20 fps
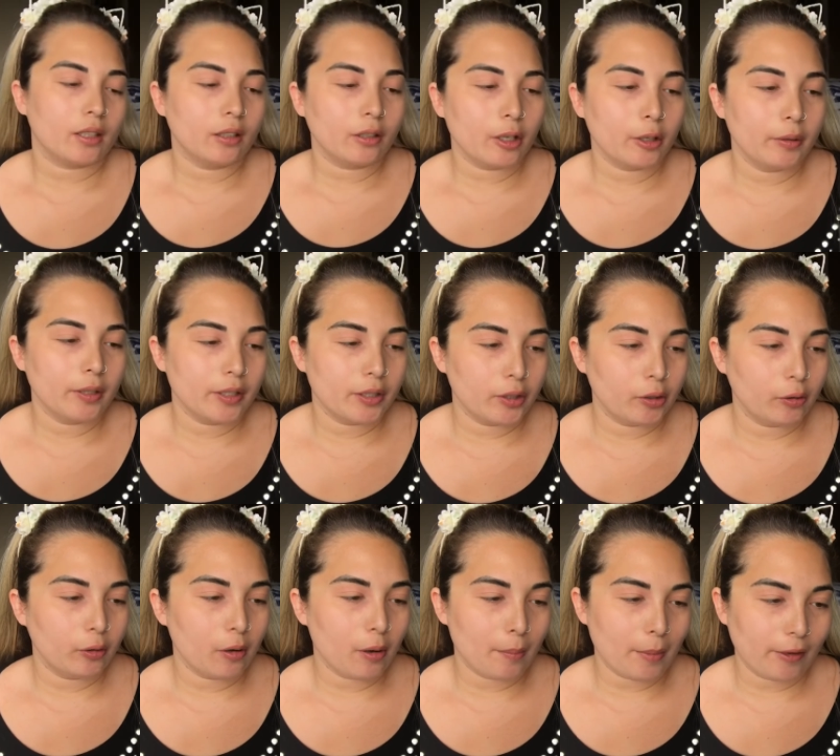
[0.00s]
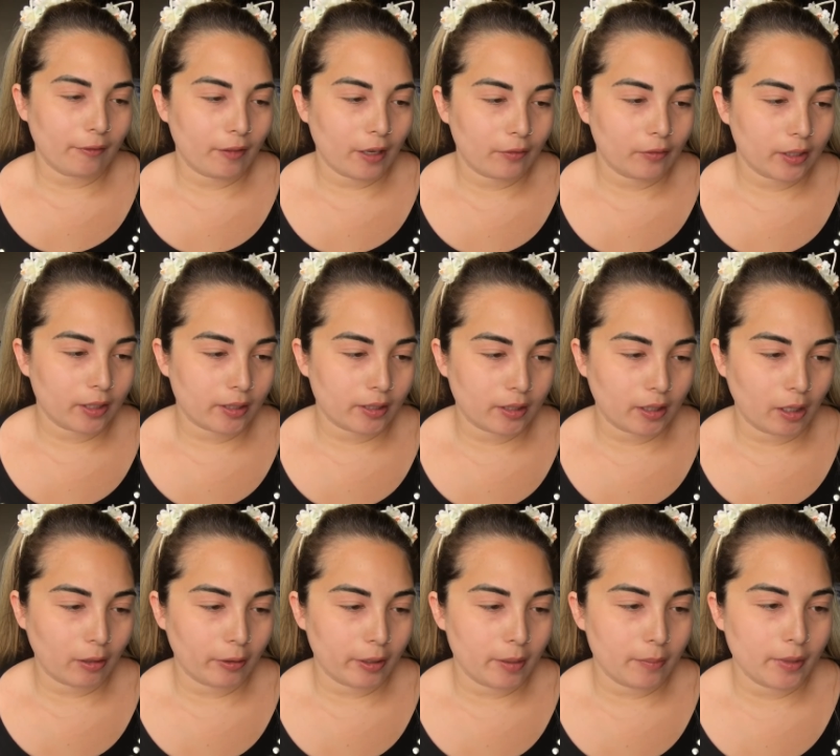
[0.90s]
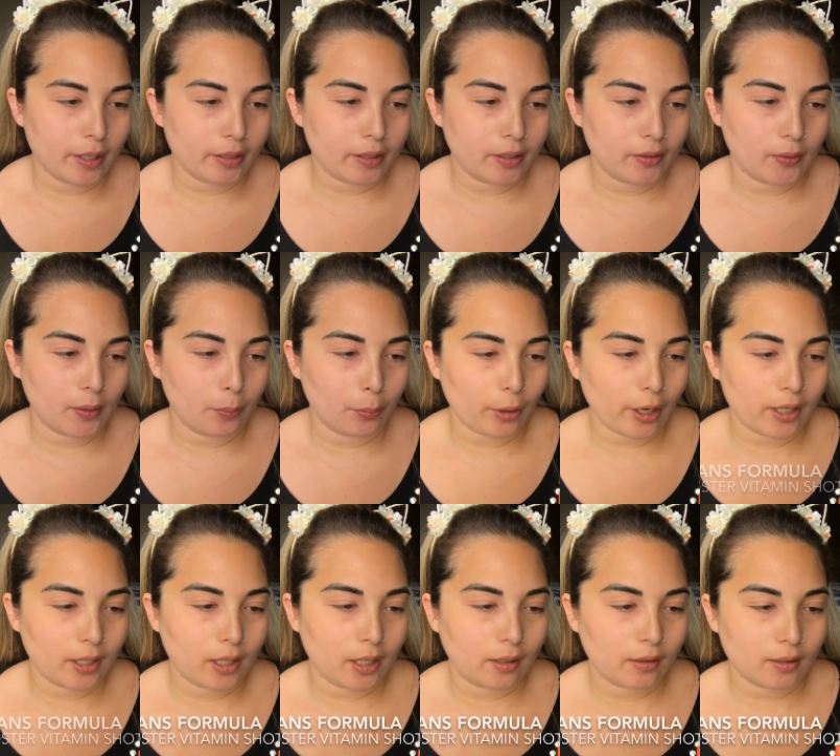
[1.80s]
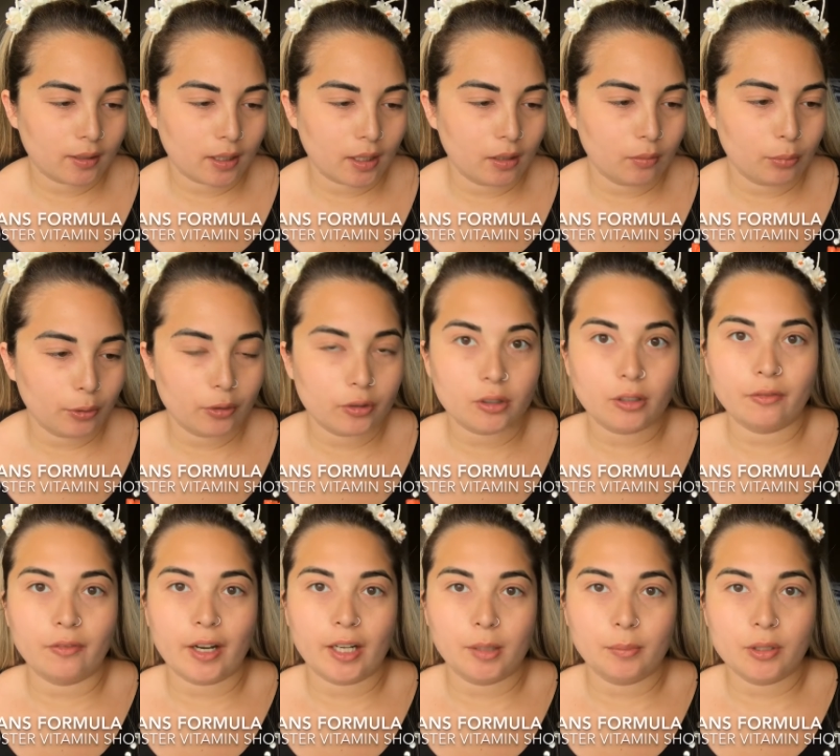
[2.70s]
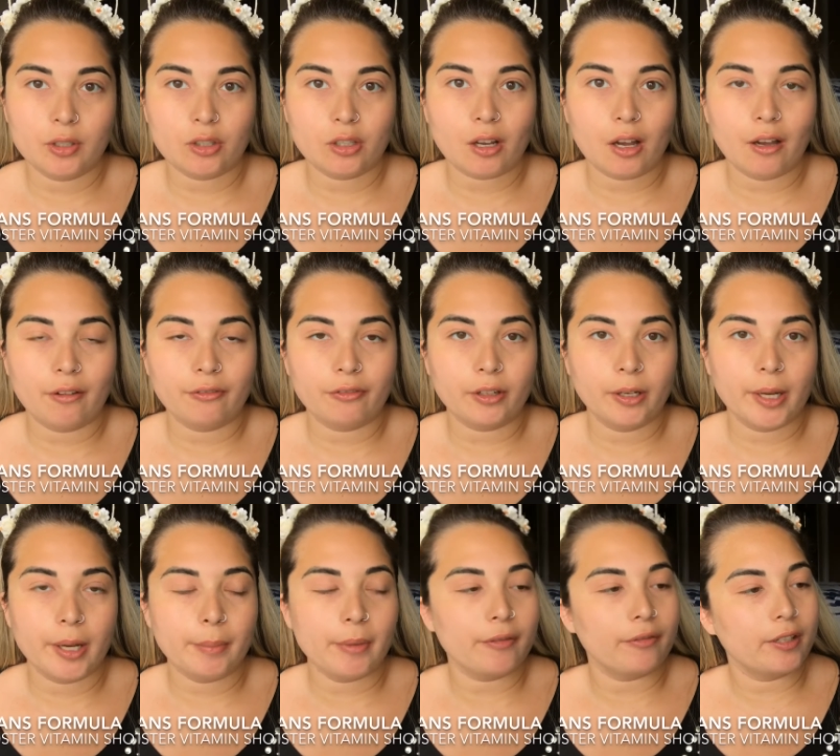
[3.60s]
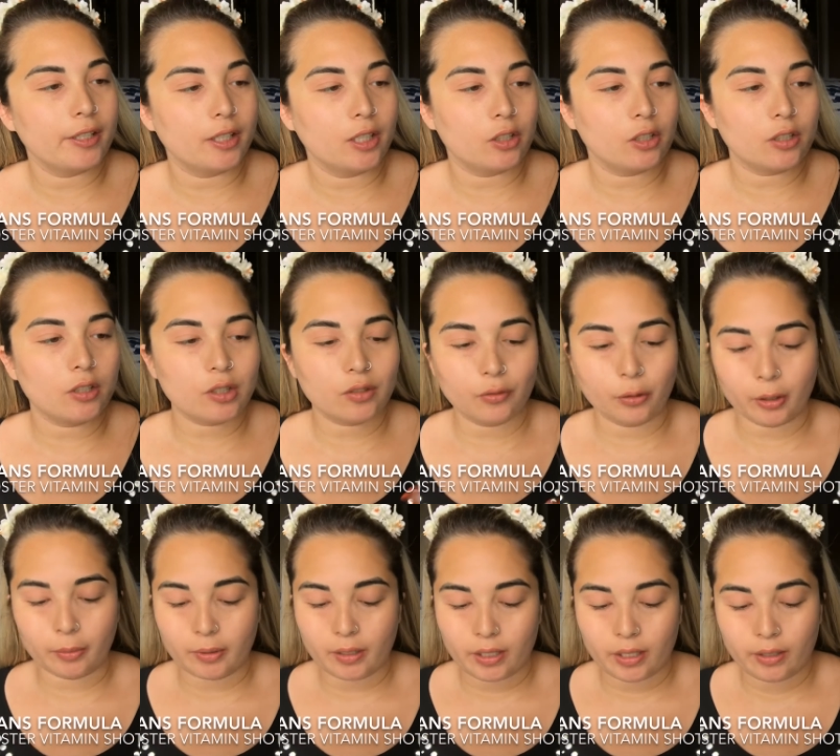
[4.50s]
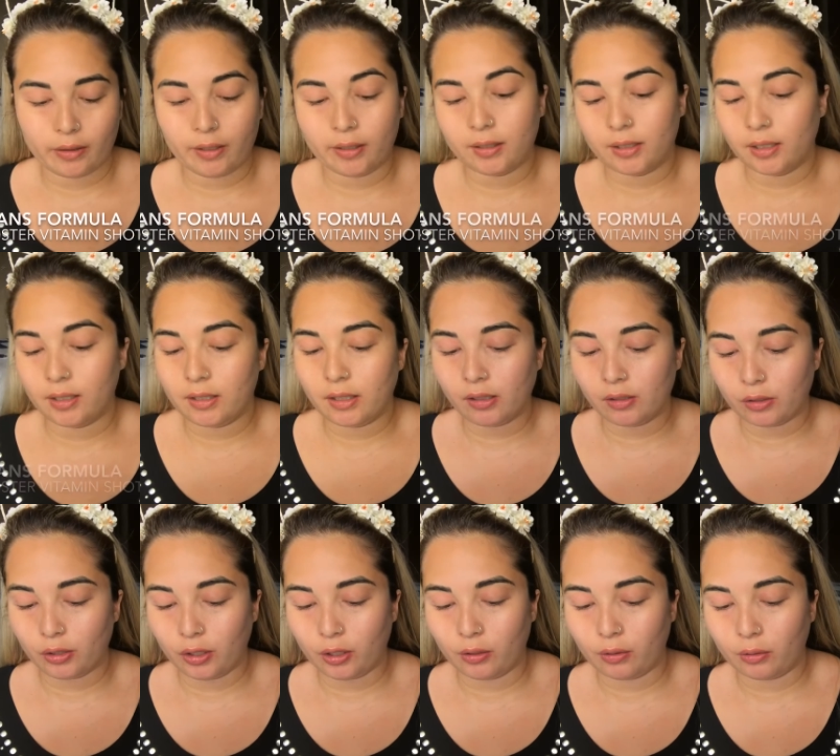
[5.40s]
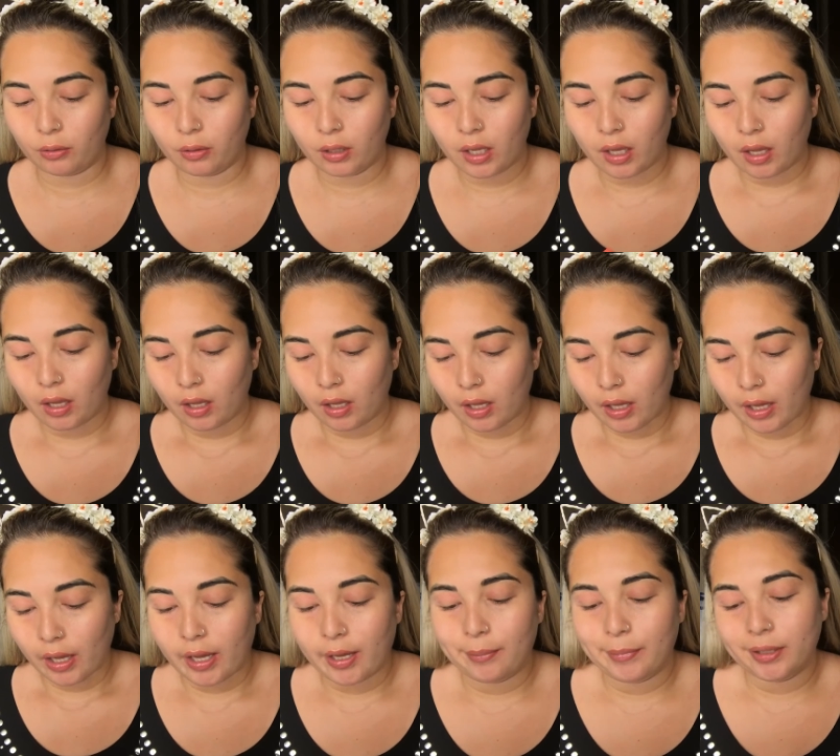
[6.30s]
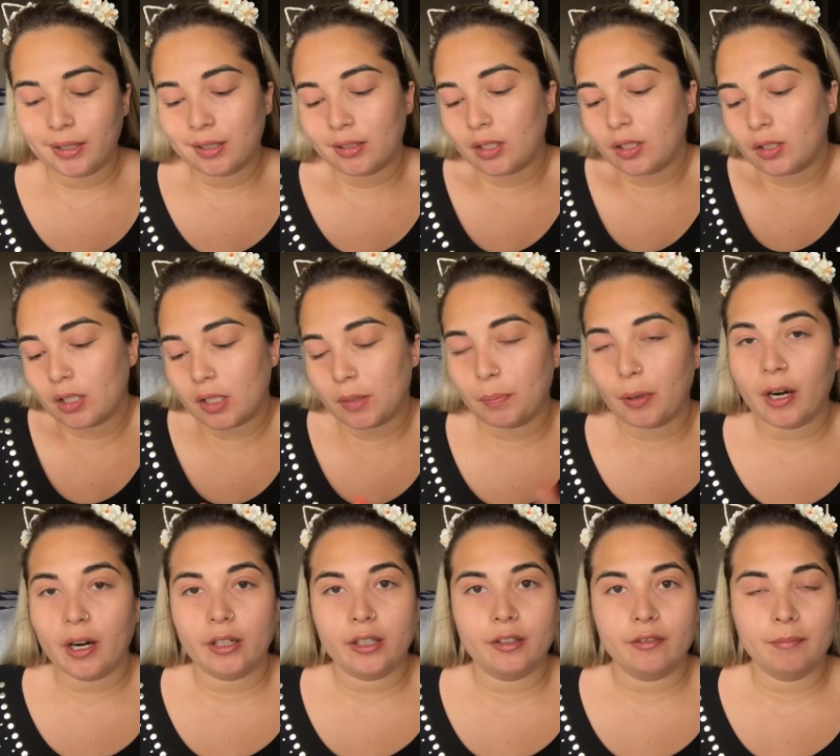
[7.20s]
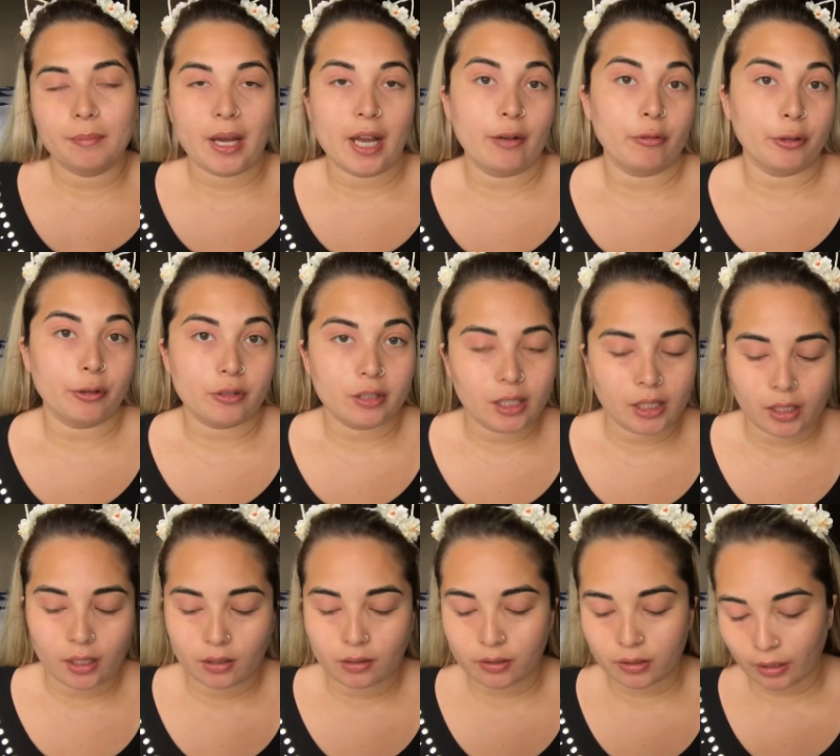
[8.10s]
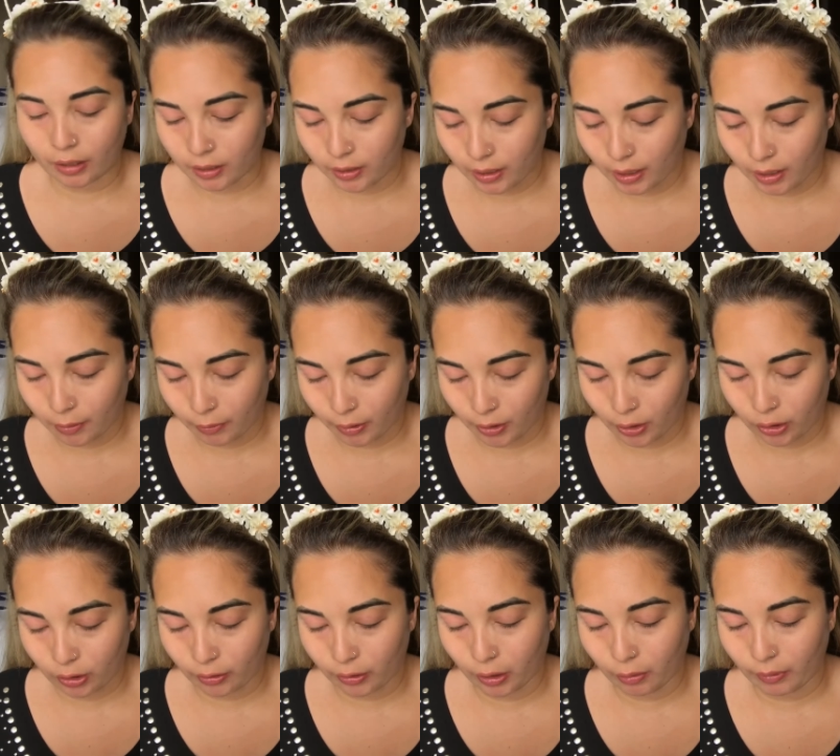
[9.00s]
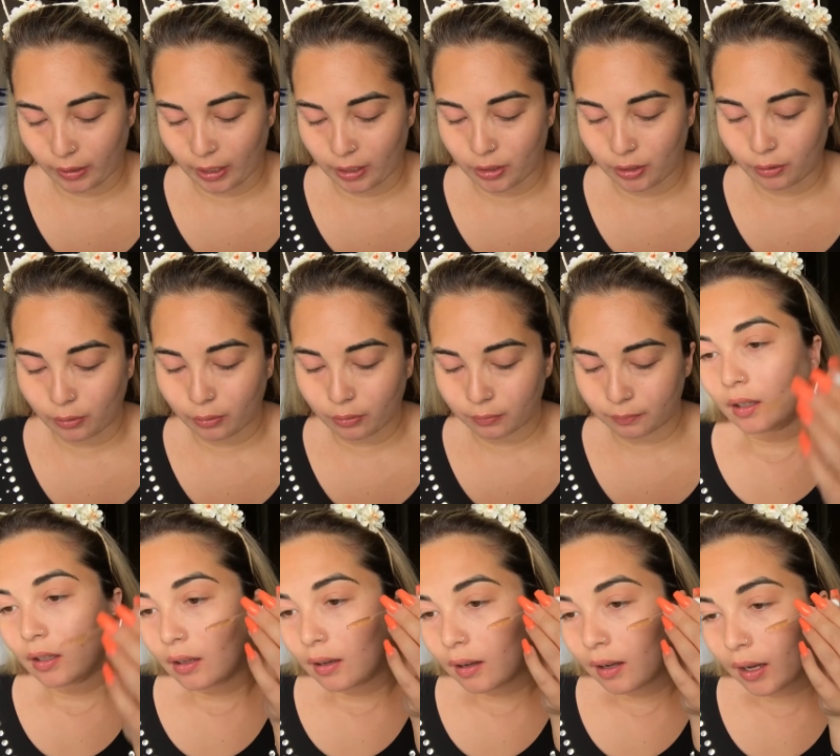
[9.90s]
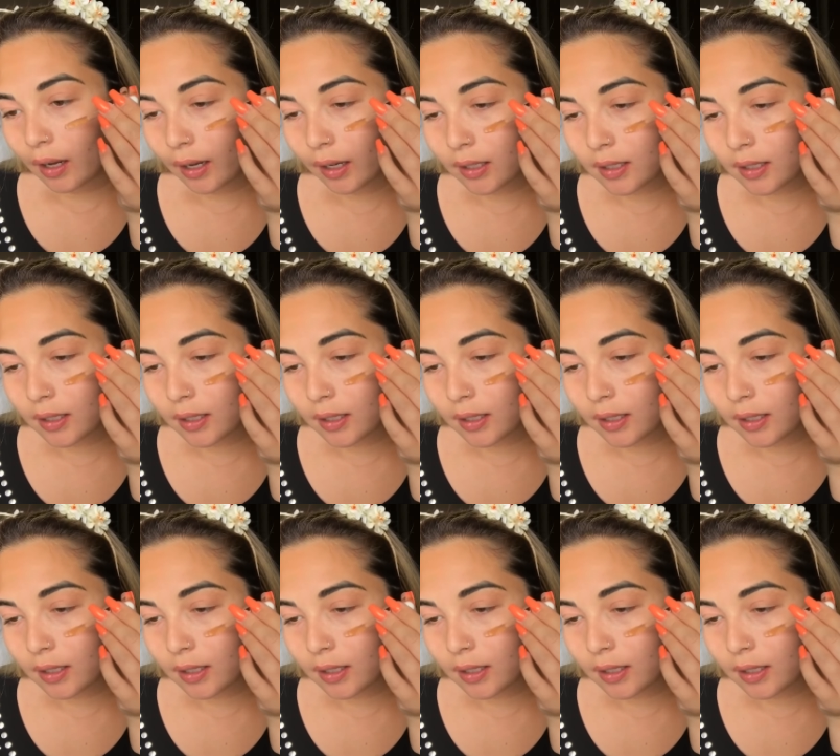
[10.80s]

going to go into my favorite serum. This is the Brightening Skin Booster Vitamin Shot from Physicians Formula. This isn't new, but this is just part of my routine, so I just kind of want to show you what I do. I